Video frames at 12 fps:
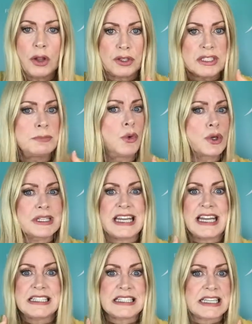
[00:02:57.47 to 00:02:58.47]
There's more
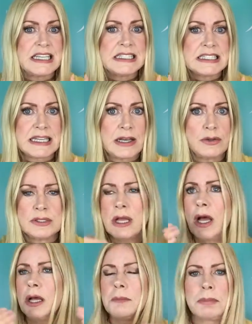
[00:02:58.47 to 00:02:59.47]
dead skin cells
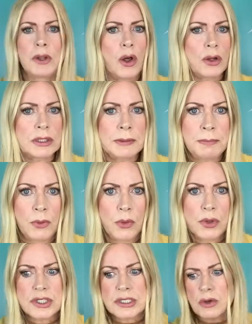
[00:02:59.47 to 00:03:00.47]
blocking the
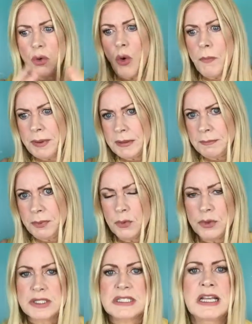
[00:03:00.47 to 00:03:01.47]
pores, open
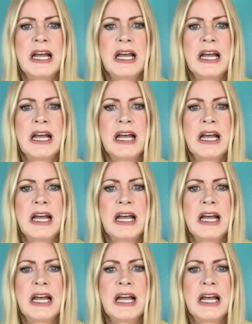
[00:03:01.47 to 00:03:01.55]
pores.